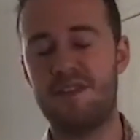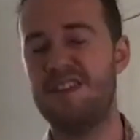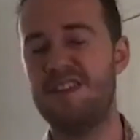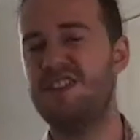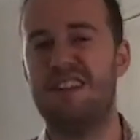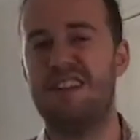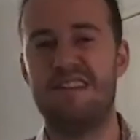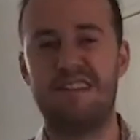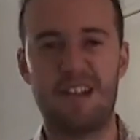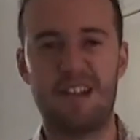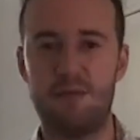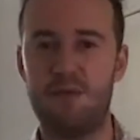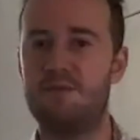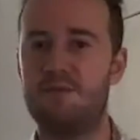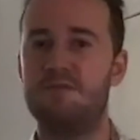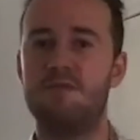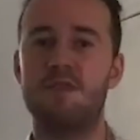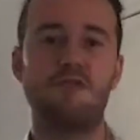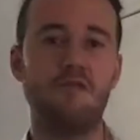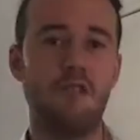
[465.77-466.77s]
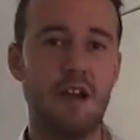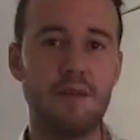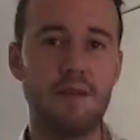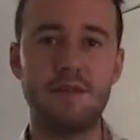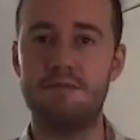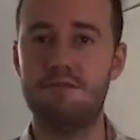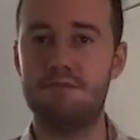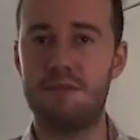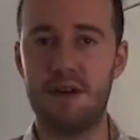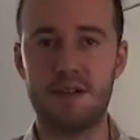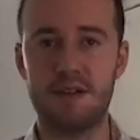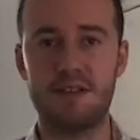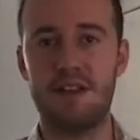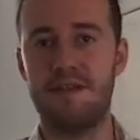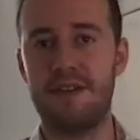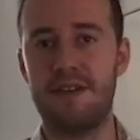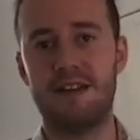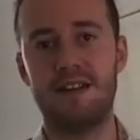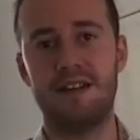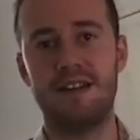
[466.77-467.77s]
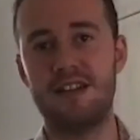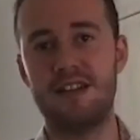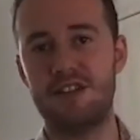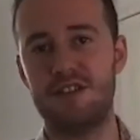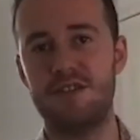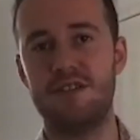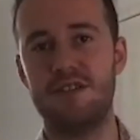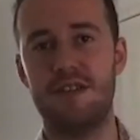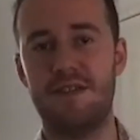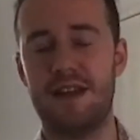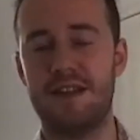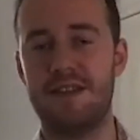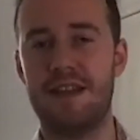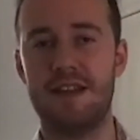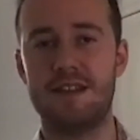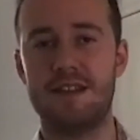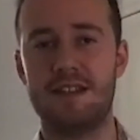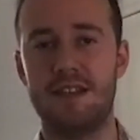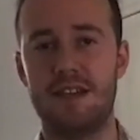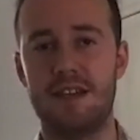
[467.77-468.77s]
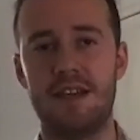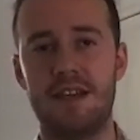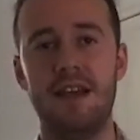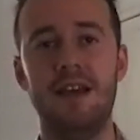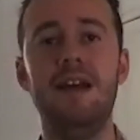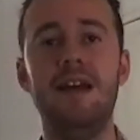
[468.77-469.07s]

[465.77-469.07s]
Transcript: share a couple of gripes and bugs they've had and issues they've had that day.